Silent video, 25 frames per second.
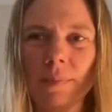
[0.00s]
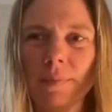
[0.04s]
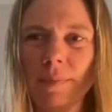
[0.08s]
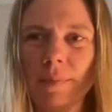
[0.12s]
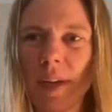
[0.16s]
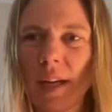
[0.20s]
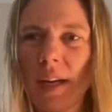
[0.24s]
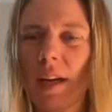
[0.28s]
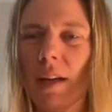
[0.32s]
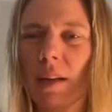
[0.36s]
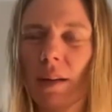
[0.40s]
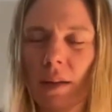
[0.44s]

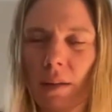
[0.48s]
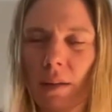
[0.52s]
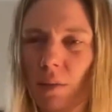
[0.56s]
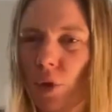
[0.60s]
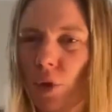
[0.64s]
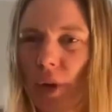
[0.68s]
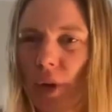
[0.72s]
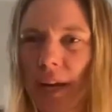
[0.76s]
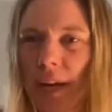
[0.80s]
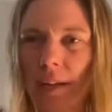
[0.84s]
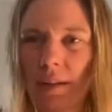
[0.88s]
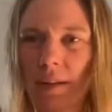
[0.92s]
A
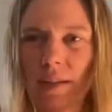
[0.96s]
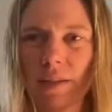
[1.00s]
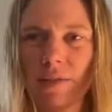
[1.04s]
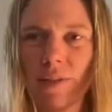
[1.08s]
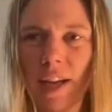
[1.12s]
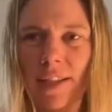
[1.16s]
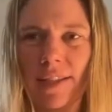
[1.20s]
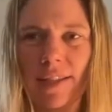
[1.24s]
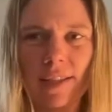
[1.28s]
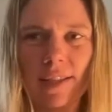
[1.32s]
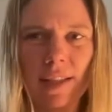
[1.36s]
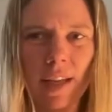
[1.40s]
great
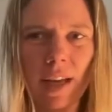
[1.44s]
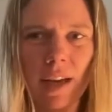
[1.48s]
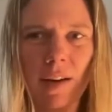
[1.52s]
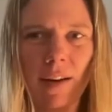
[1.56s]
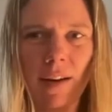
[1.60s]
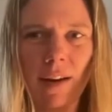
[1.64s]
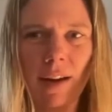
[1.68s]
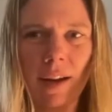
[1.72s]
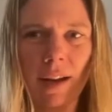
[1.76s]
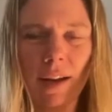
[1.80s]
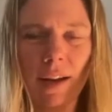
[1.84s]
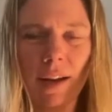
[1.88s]
device to
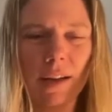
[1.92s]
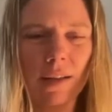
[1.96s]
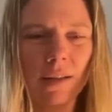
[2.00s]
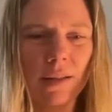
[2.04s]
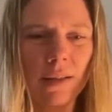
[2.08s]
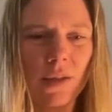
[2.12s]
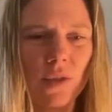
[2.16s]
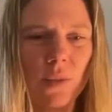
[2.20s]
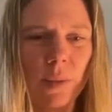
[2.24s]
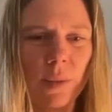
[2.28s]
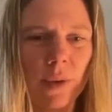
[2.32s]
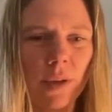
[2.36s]
carry and
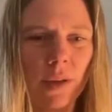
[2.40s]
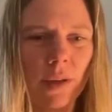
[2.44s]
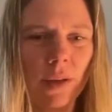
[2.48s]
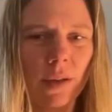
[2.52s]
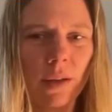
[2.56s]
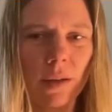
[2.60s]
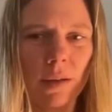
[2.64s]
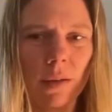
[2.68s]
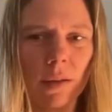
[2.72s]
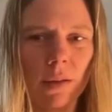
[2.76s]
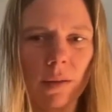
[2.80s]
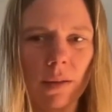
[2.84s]

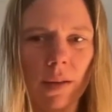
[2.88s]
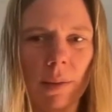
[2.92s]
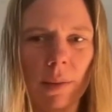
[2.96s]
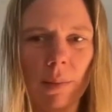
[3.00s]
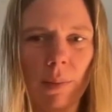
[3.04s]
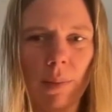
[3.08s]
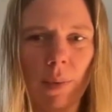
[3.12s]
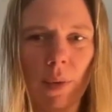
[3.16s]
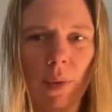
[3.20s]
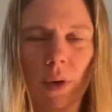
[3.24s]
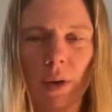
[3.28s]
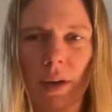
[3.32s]
super
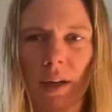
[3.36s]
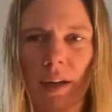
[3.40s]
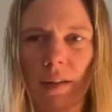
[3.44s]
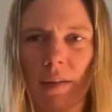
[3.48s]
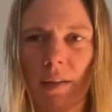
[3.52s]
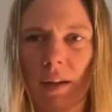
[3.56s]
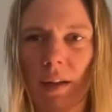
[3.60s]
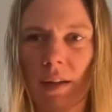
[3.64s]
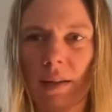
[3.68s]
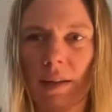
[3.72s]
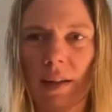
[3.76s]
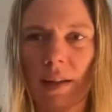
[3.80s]
important, I
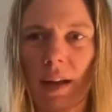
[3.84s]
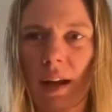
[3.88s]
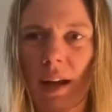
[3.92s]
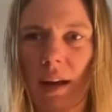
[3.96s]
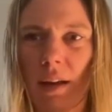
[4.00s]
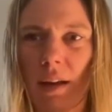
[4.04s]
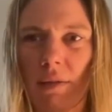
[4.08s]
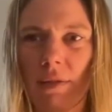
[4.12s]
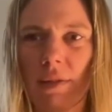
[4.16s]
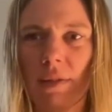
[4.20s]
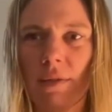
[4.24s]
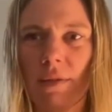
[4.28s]
think, to
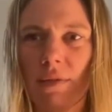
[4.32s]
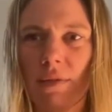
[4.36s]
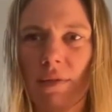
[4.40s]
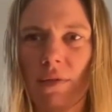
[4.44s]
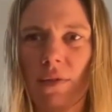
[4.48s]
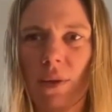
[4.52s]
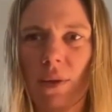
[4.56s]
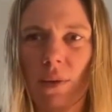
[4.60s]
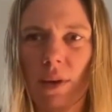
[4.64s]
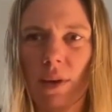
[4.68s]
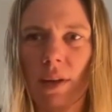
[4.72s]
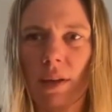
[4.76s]
have if you
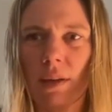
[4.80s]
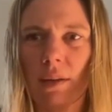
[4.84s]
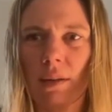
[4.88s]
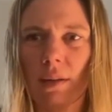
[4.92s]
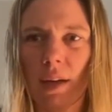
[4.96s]
can.